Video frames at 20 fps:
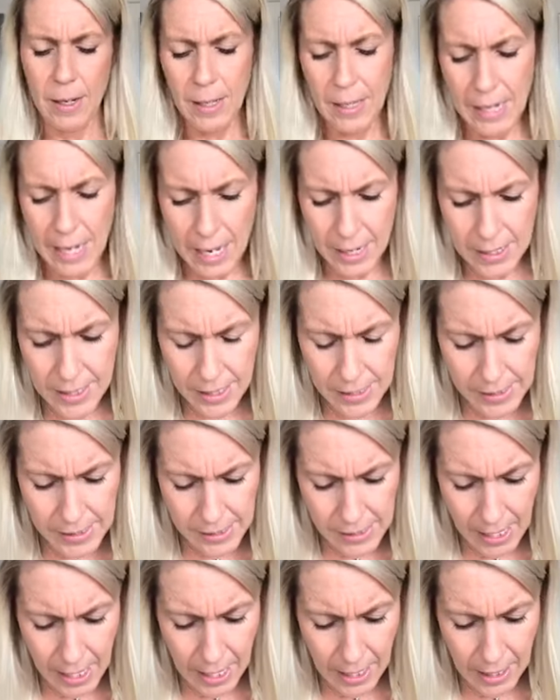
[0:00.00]
Yeah, it does
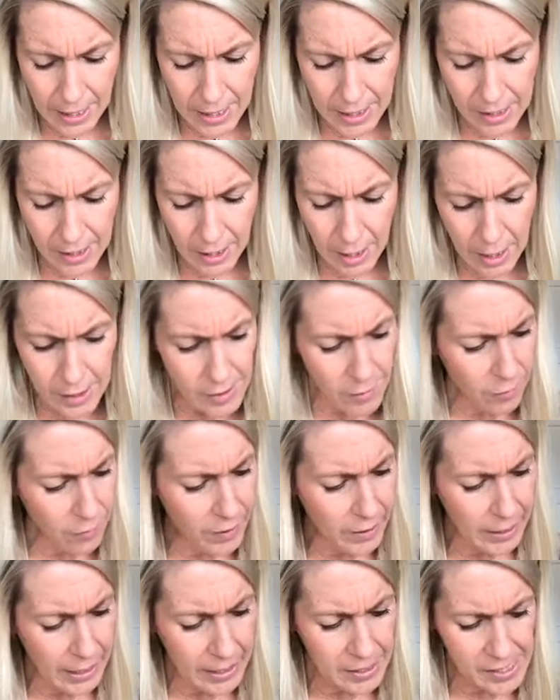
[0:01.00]
say, it doesn't
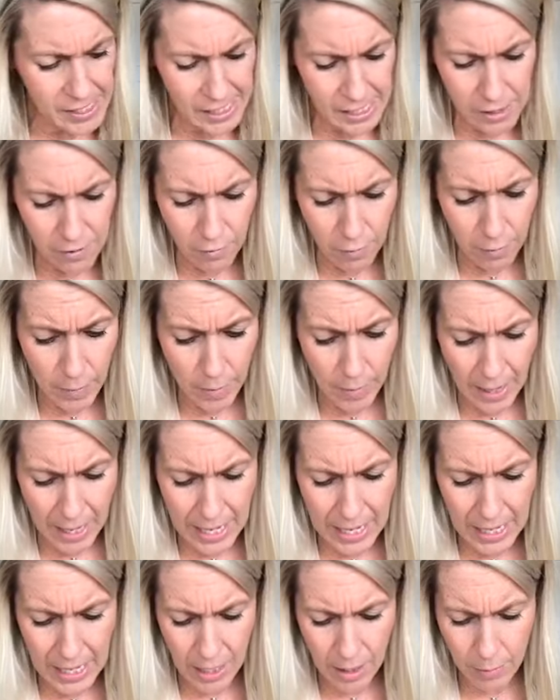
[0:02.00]
feel like 6 of them in my
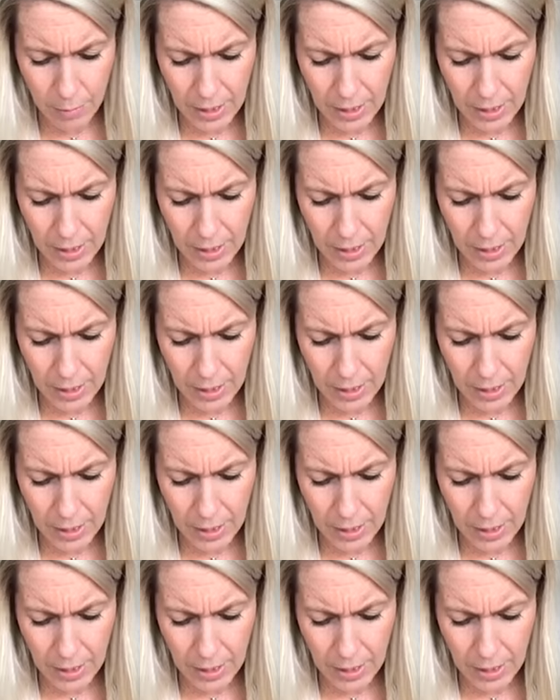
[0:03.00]
hand,